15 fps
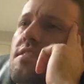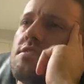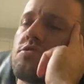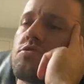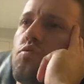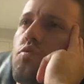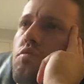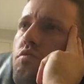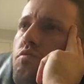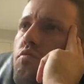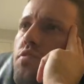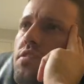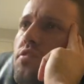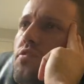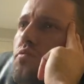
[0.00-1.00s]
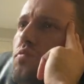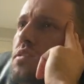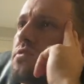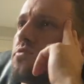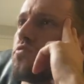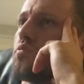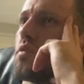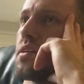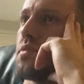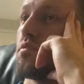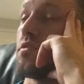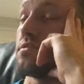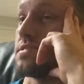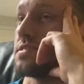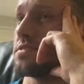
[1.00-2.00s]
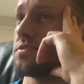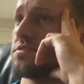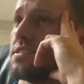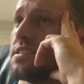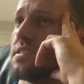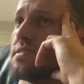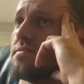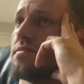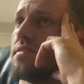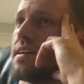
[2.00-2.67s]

score a reel to win 21-16,